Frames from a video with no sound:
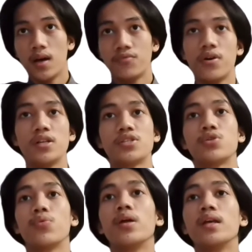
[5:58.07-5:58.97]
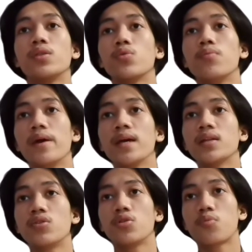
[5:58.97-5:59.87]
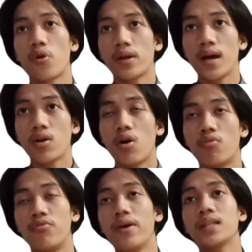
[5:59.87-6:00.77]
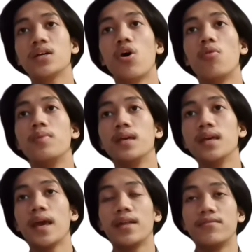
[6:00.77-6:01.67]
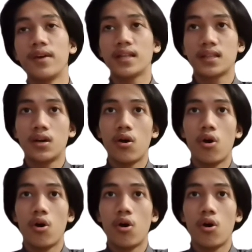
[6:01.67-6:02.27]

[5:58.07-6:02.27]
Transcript: First, we need to make dot product of vector OB and vector